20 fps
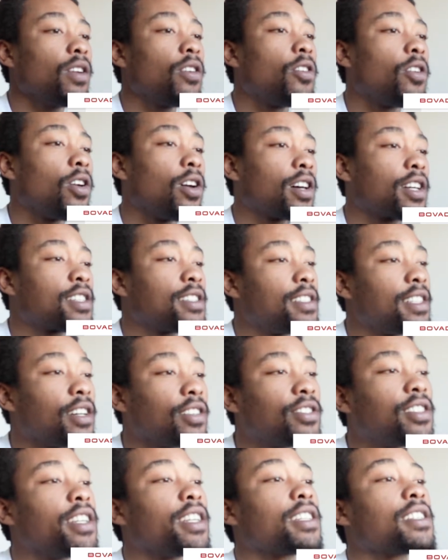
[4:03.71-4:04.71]
Hawks
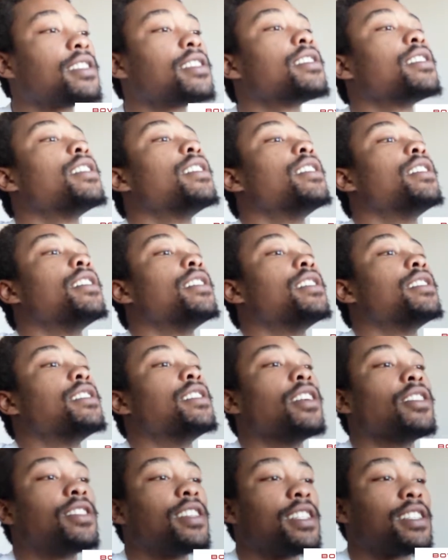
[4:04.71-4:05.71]
Celtics.
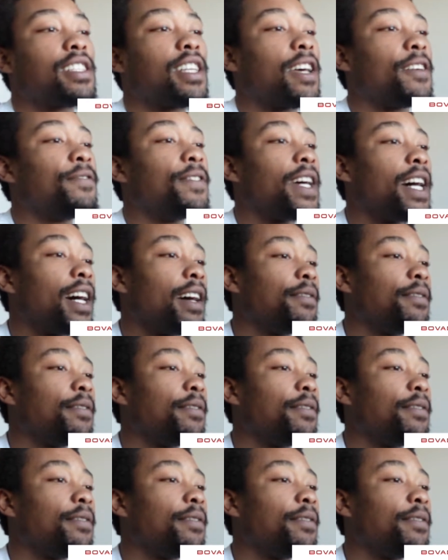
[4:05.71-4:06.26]
Celtics have